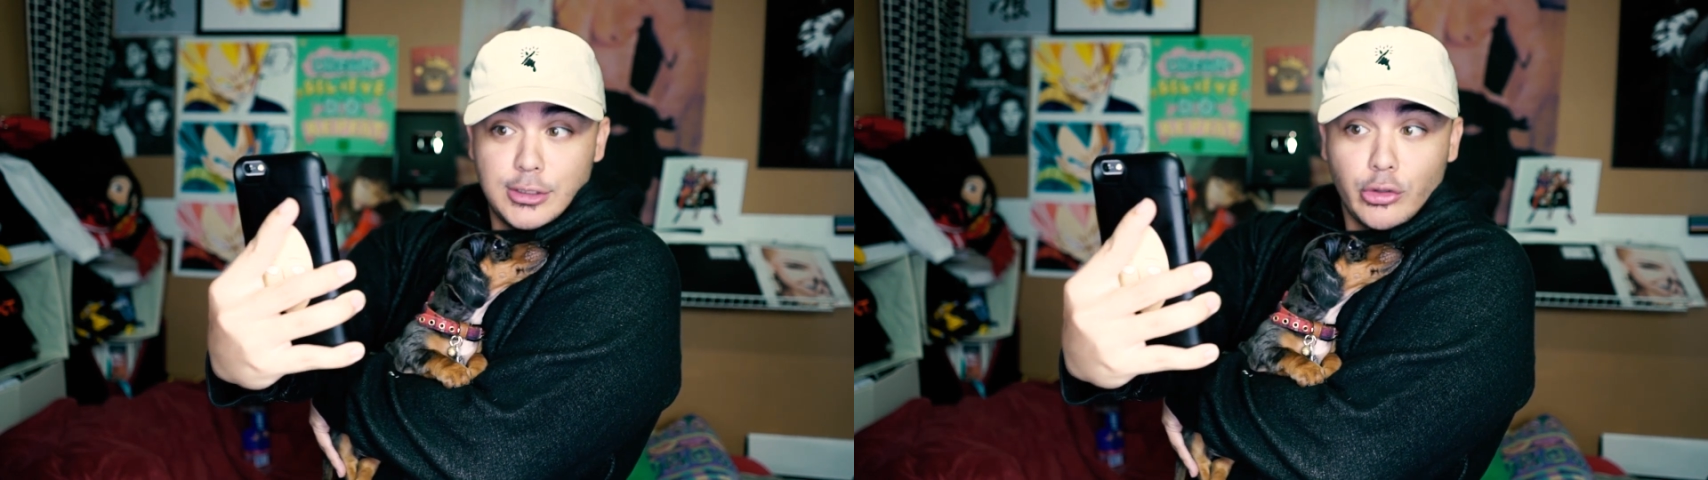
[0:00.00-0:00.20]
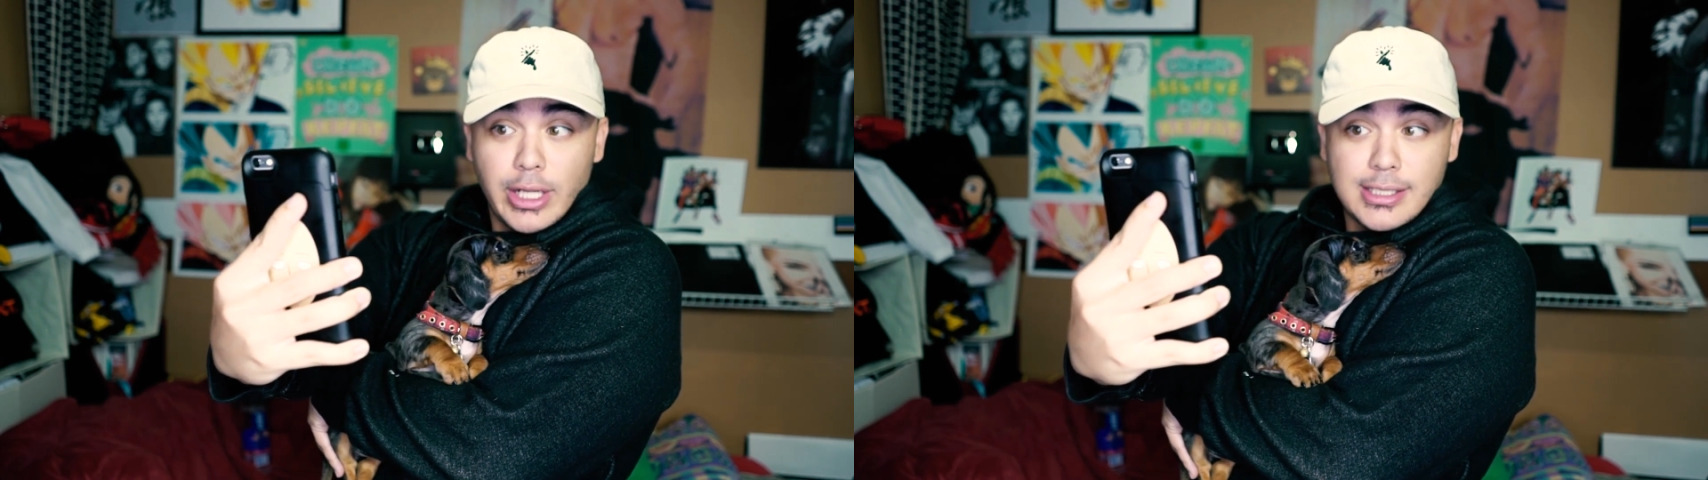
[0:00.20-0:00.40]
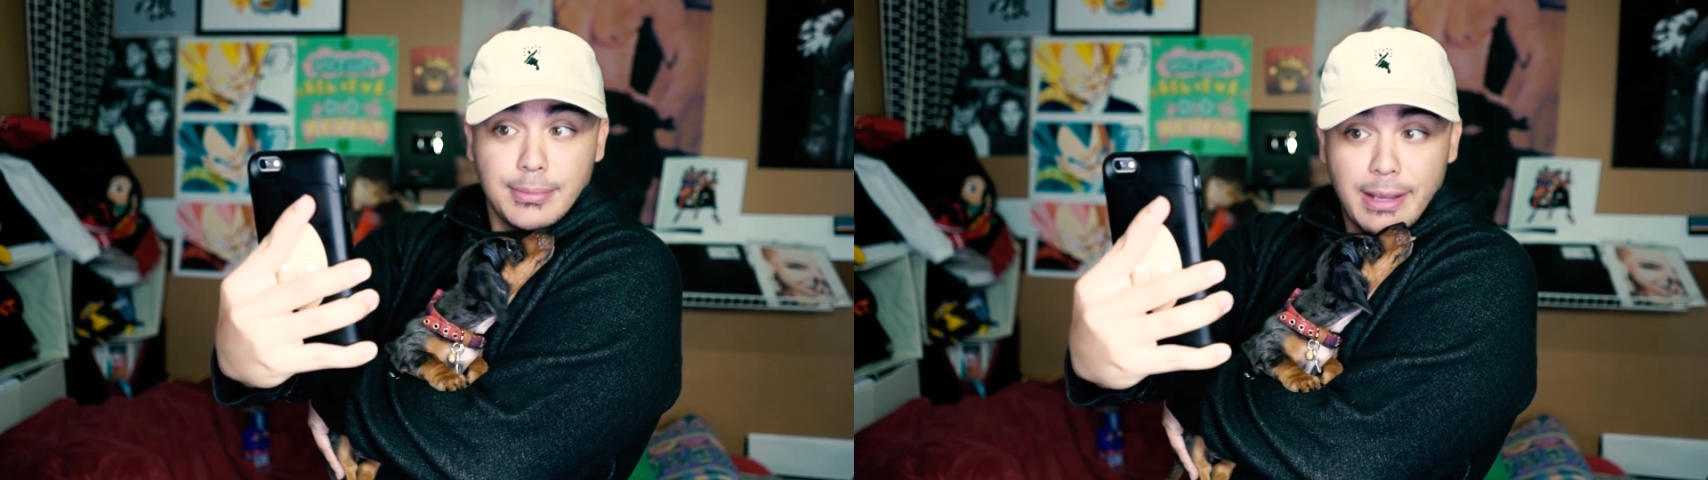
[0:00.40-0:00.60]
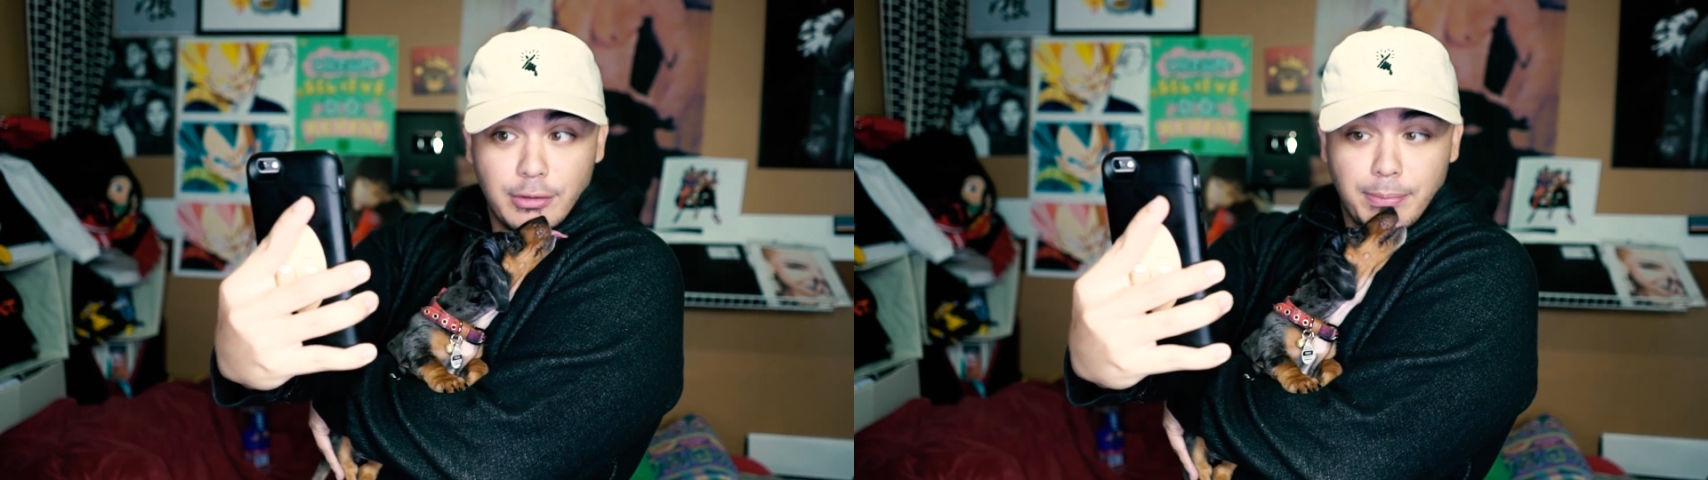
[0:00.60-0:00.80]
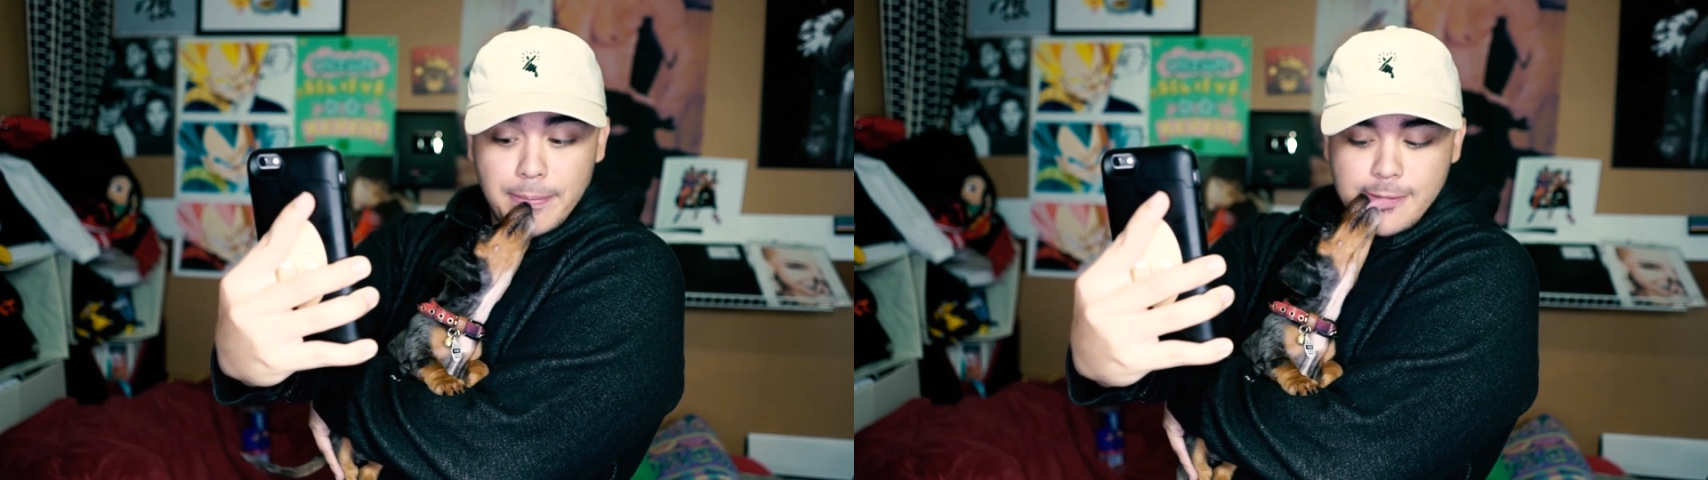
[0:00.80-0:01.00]
donate some hype
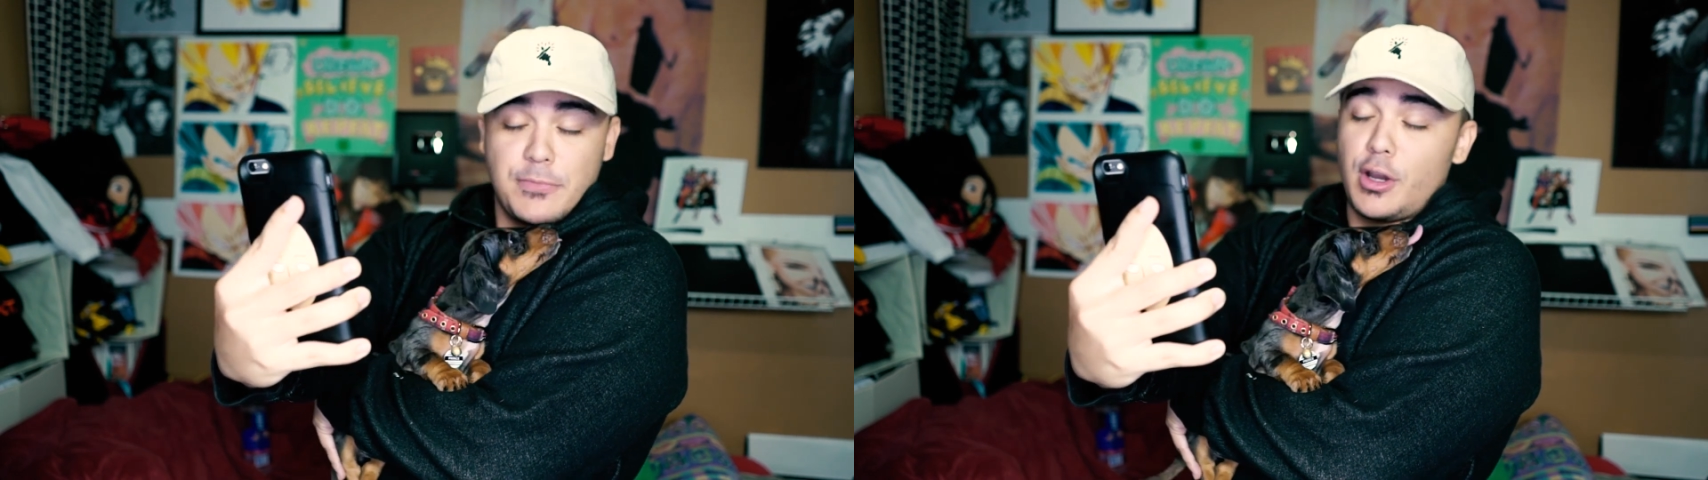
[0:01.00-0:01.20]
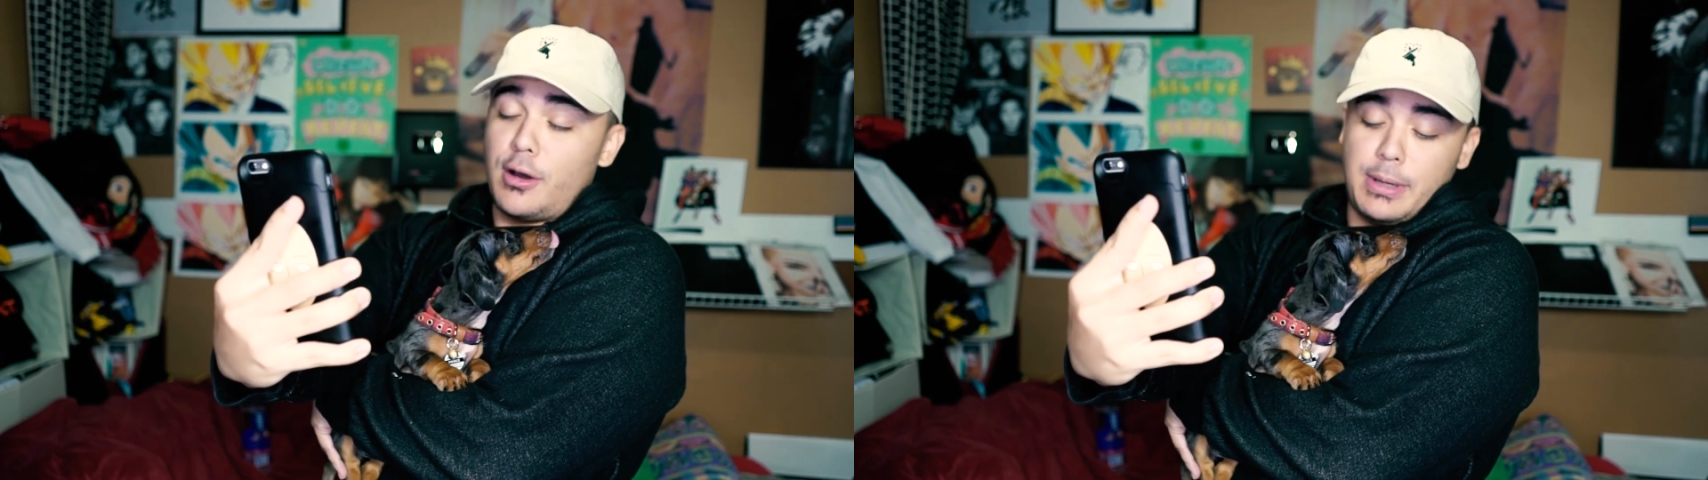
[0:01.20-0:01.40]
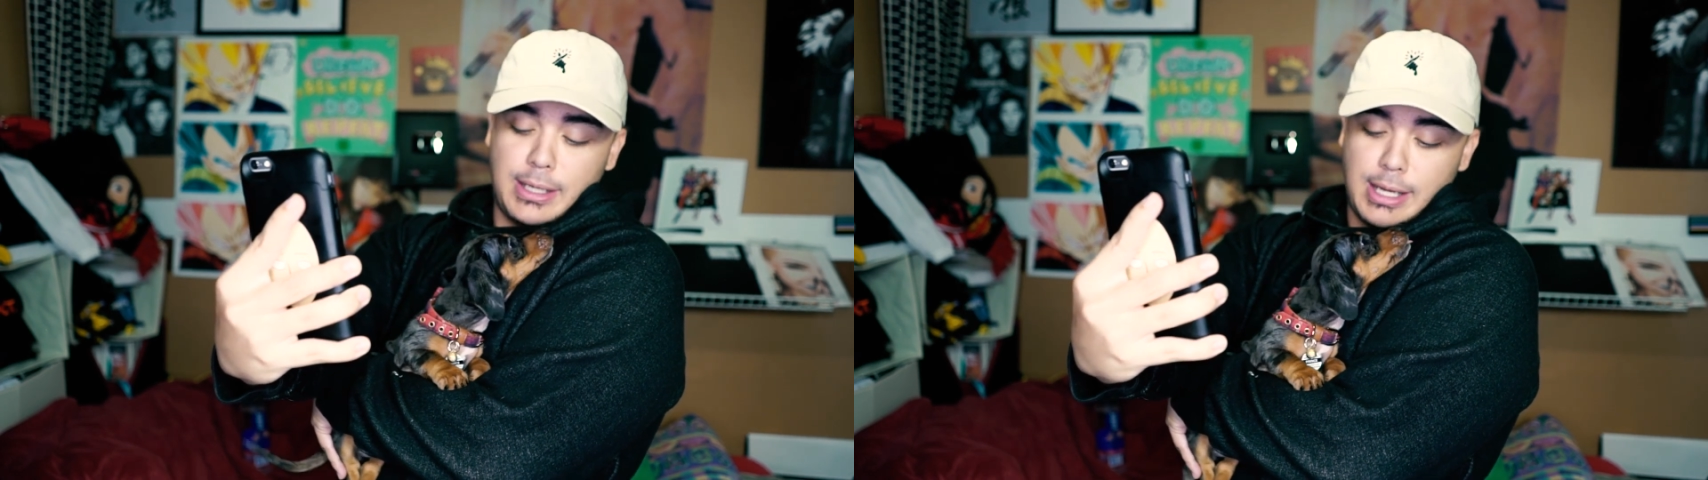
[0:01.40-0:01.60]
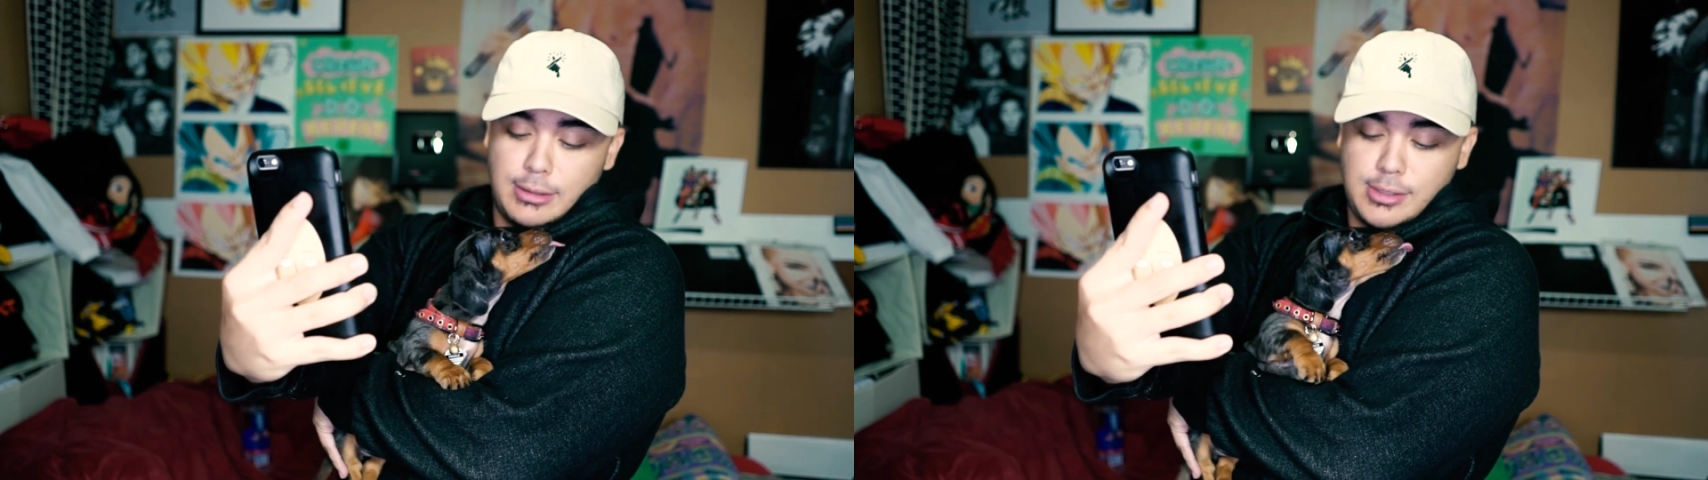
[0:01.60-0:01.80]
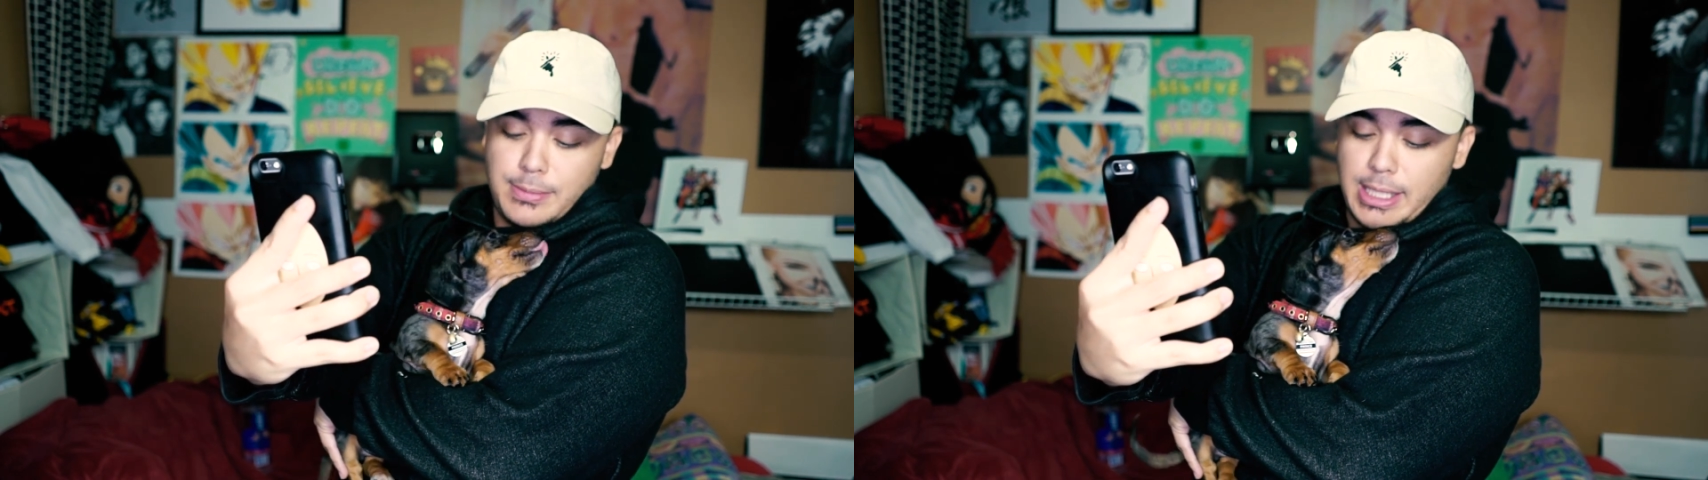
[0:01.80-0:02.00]
for the puppy. Oh my god,
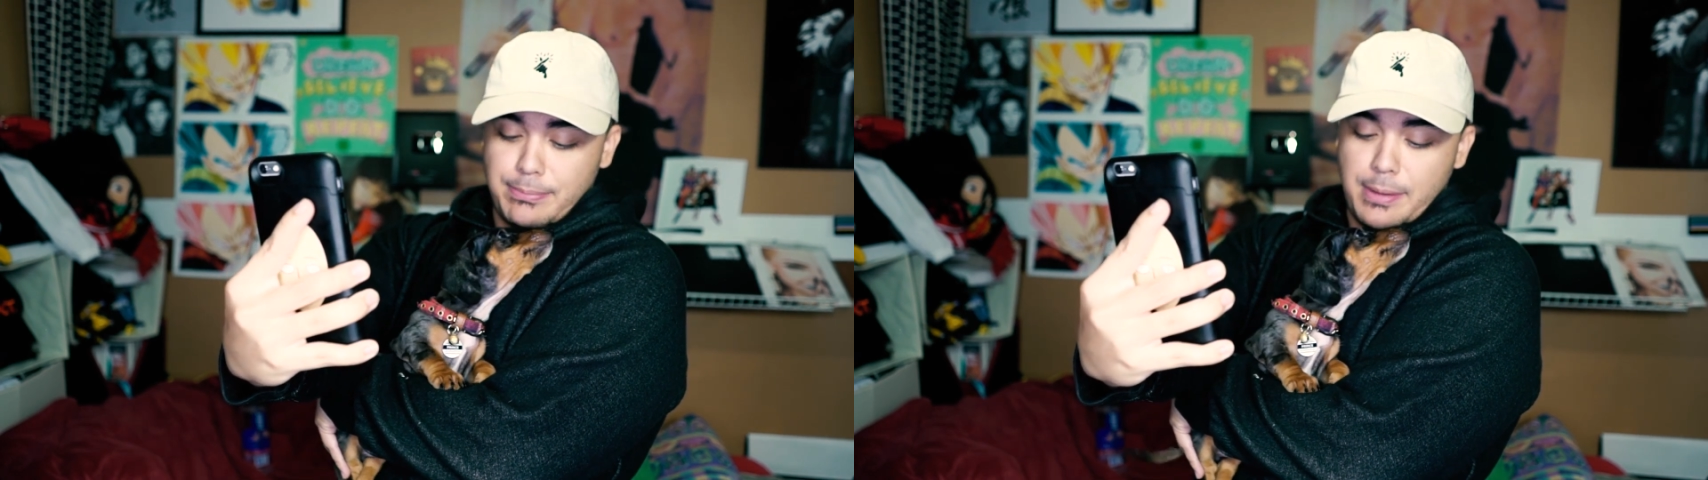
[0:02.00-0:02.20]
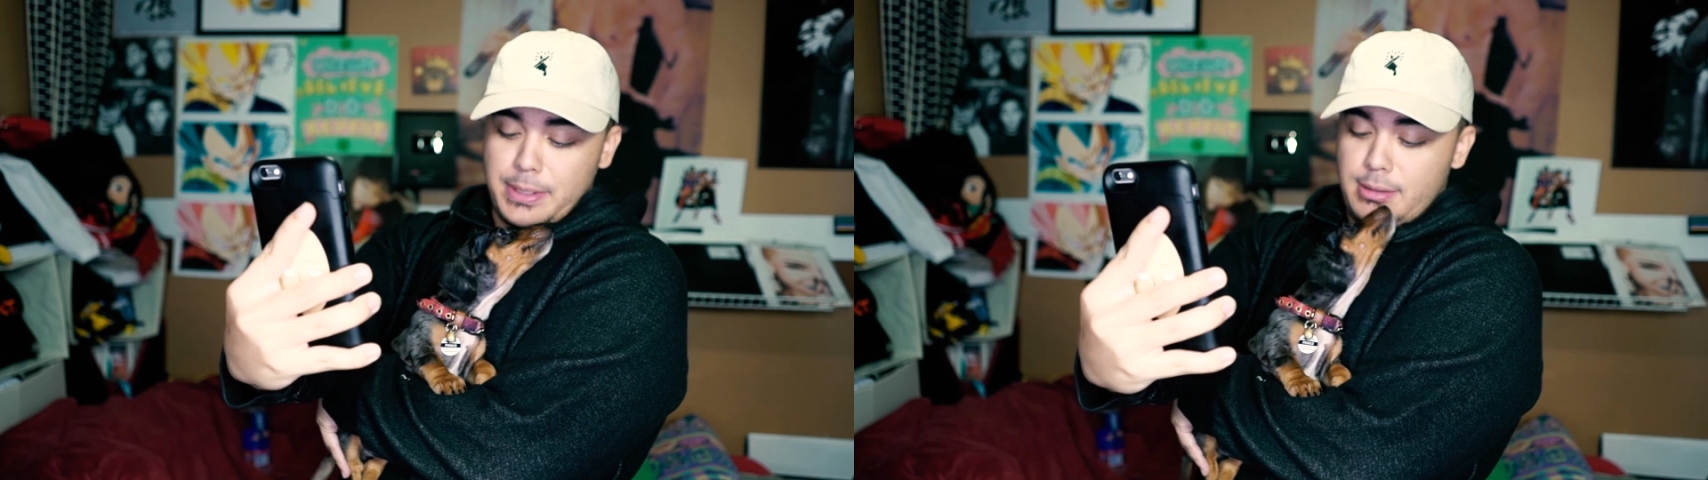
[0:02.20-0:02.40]
you smell like puppy.